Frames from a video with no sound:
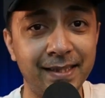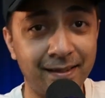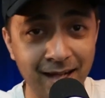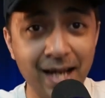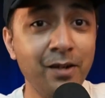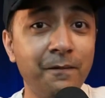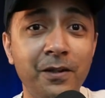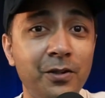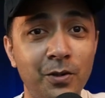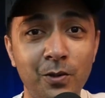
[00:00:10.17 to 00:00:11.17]
the kind of
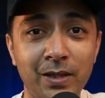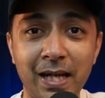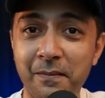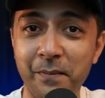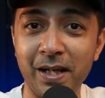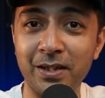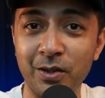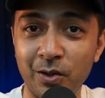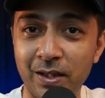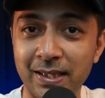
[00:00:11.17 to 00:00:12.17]
control that makes
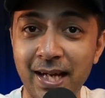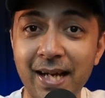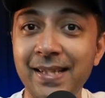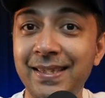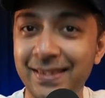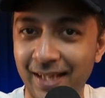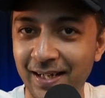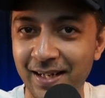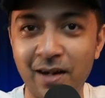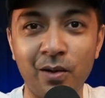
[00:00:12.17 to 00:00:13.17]
your design
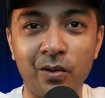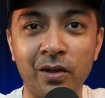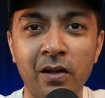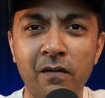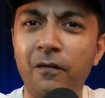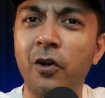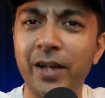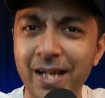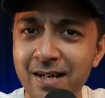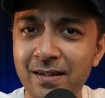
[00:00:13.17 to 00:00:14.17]
stand out. For
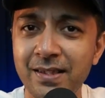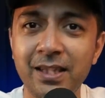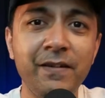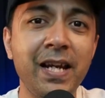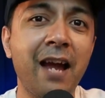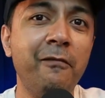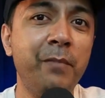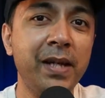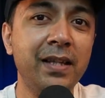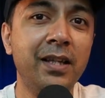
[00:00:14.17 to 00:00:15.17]
years, Divi have
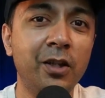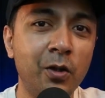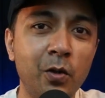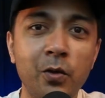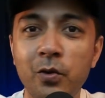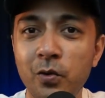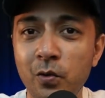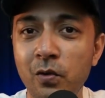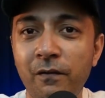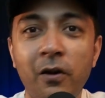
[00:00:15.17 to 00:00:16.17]
been the go-to
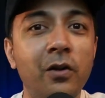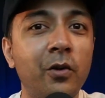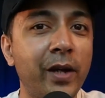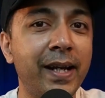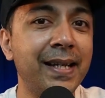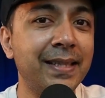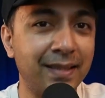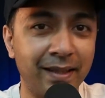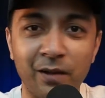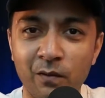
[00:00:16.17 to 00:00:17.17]
tool for creating
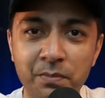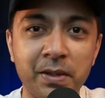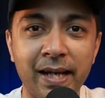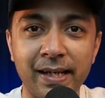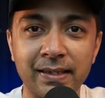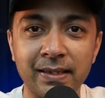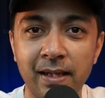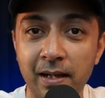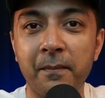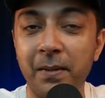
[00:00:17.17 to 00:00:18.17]
stunning websites.
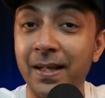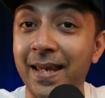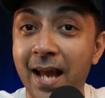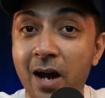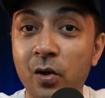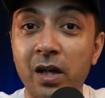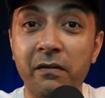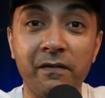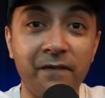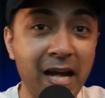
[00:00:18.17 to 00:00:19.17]
But now
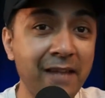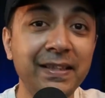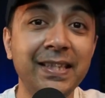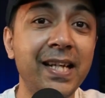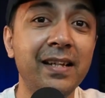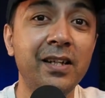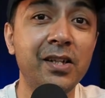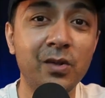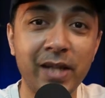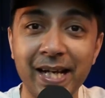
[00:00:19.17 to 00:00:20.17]
Divi 5 is here
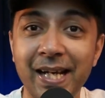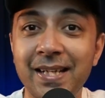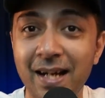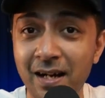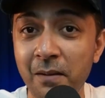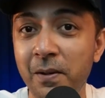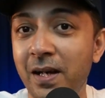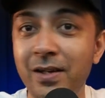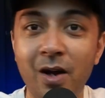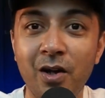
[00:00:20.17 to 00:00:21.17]
to take it up
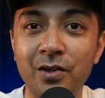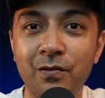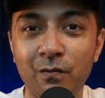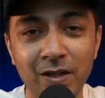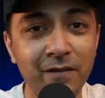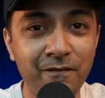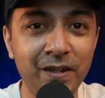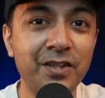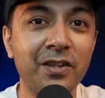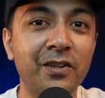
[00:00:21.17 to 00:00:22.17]
a notch with a
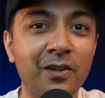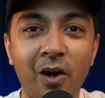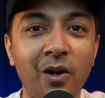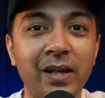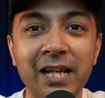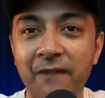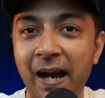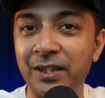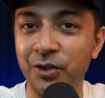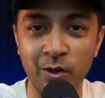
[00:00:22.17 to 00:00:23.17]
feature called
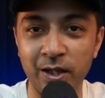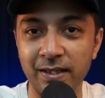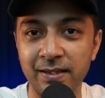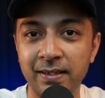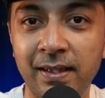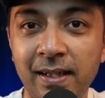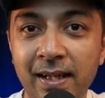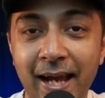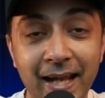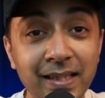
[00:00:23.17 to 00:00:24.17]
Advanced Units.
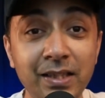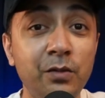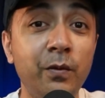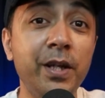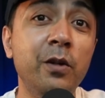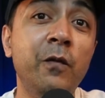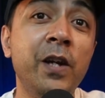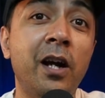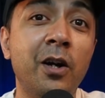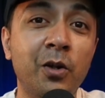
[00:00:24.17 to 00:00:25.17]
And in this video, we
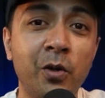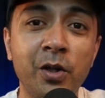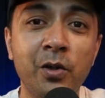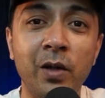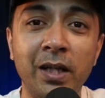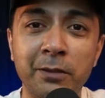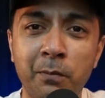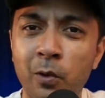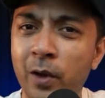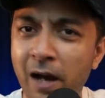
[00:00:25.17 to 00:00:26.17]
are going to
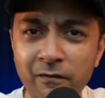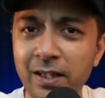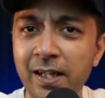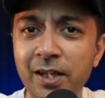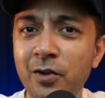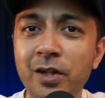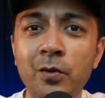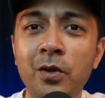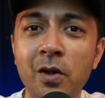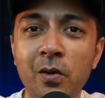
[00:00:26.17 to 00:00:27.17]
explore everything you need
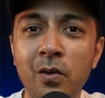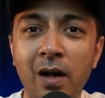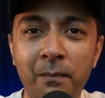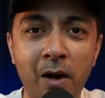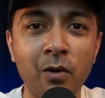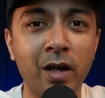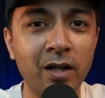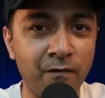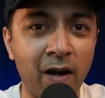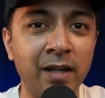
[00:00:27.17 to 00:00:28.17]
to know about
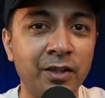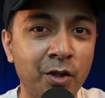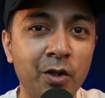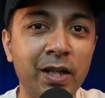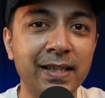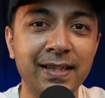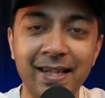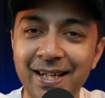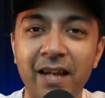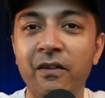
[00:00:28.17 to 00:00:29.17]
advanced units
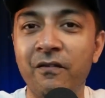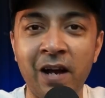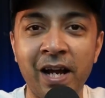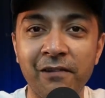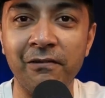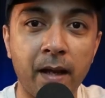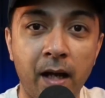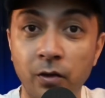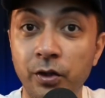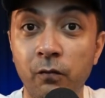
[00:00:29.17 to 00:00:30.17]
in Divi 5,
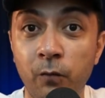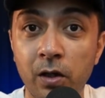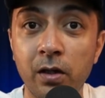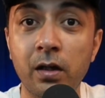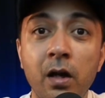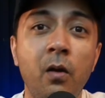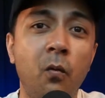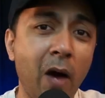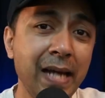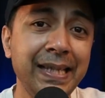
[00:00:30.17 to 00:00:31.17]
how they work,
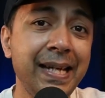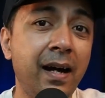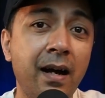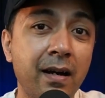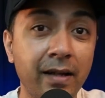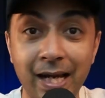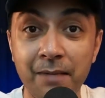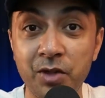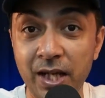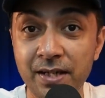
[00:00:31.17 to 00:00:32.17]
why they are a
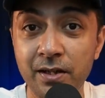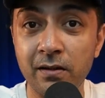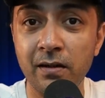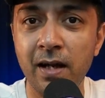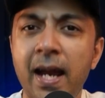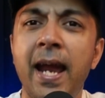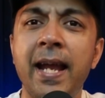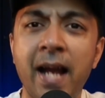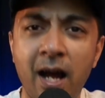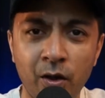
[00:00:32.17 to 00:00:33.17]
game changer,
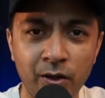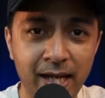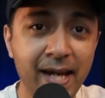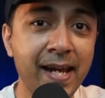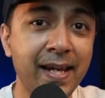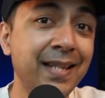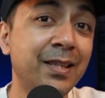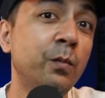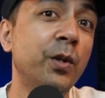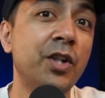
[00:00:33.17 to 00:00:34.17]
and how they can
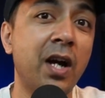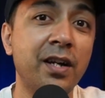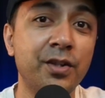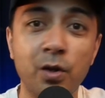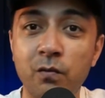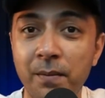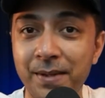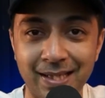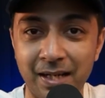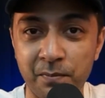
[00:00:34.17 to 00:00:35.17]
supercharge your web design